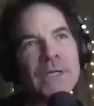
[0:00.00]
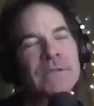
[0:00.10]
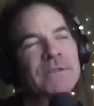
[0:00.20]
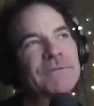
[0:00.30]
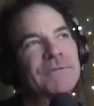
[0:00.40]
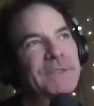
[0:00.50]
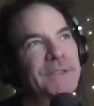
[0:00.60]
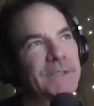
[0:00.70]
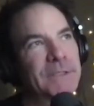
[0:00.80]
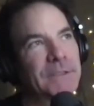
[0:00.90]
lived
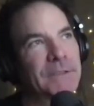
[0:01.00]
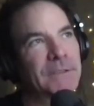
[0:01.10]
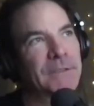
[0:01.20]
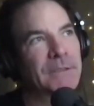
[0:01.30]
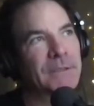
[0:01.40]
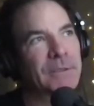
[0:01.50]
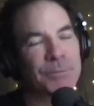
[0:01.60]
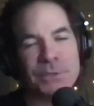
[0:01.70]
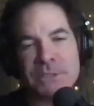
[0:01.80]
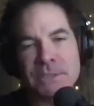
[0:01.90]
in the
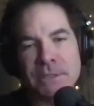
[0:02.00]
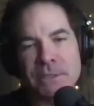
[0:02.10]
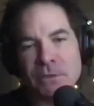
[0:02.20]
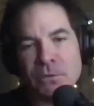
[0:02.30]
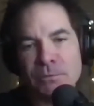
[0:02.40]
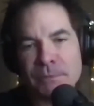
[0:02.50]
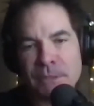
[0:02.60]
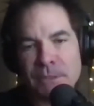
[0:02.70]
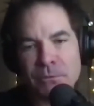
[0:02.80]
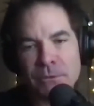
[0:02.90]
Presidio,
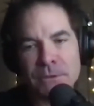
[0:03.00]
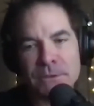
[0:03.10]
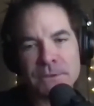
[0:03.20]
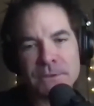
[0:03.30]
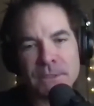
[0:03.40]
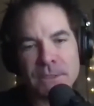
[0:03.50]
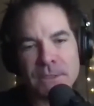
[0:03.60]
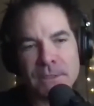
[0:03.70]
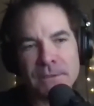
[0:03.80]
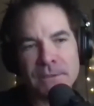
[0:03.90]
it was I